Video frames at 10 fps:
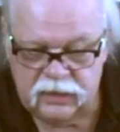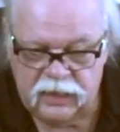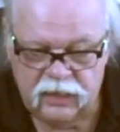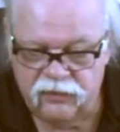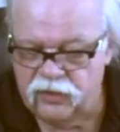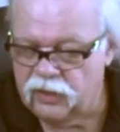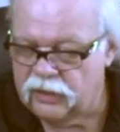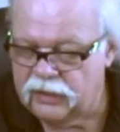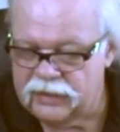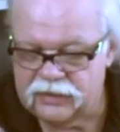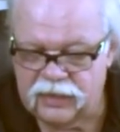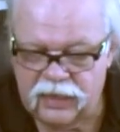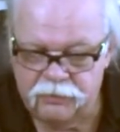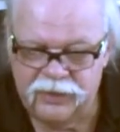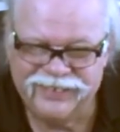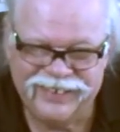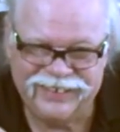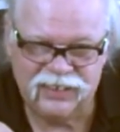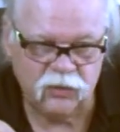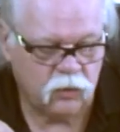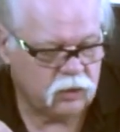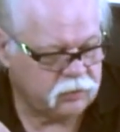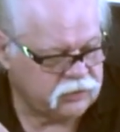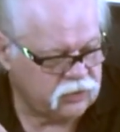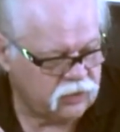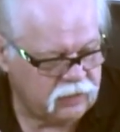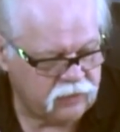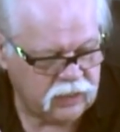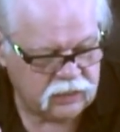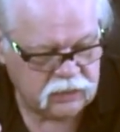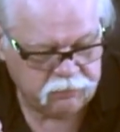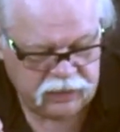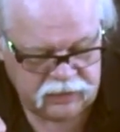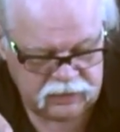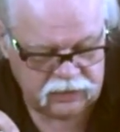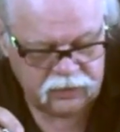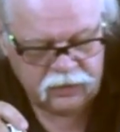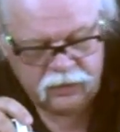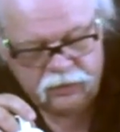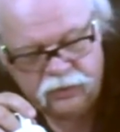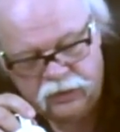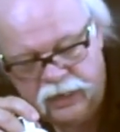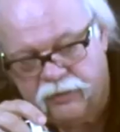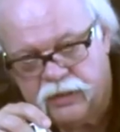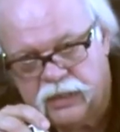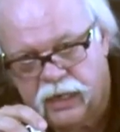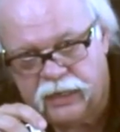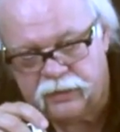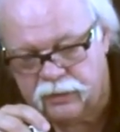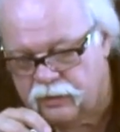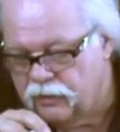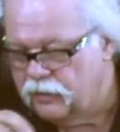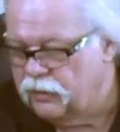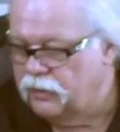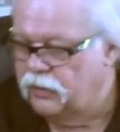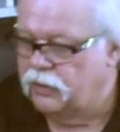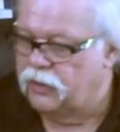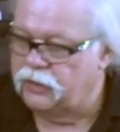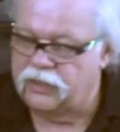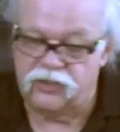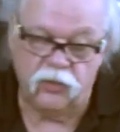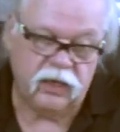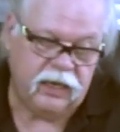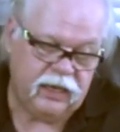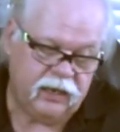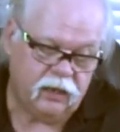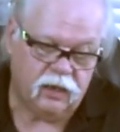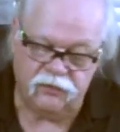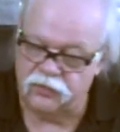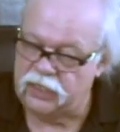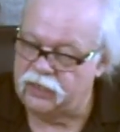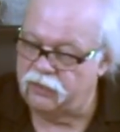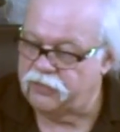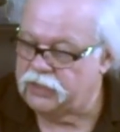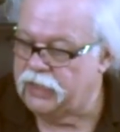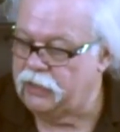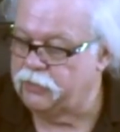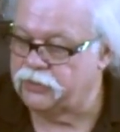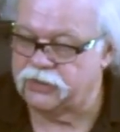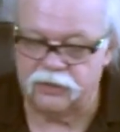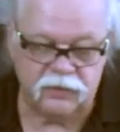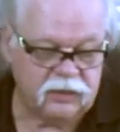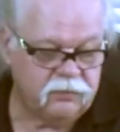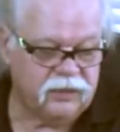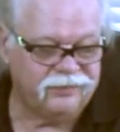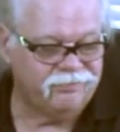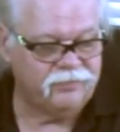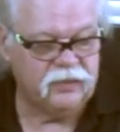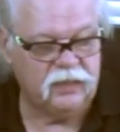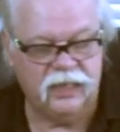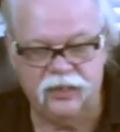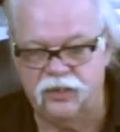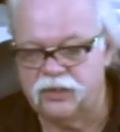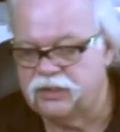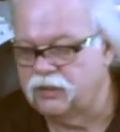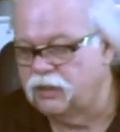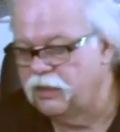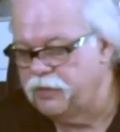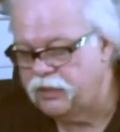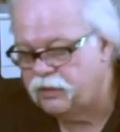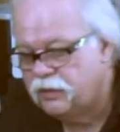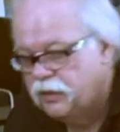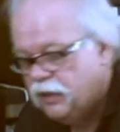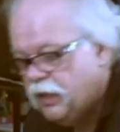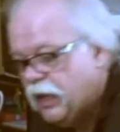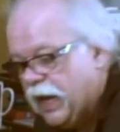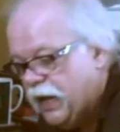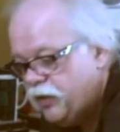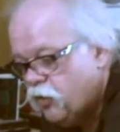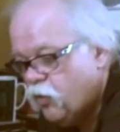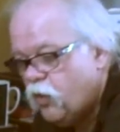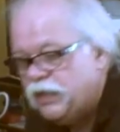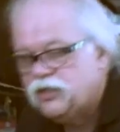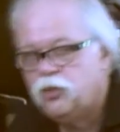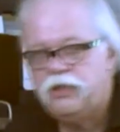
again, if you're on a desktop, that doesn't work because you don't have a lot of space here. You know, you only have this height, unless you want to hang it off the end of a table or something, but then you're still limited. I don't want to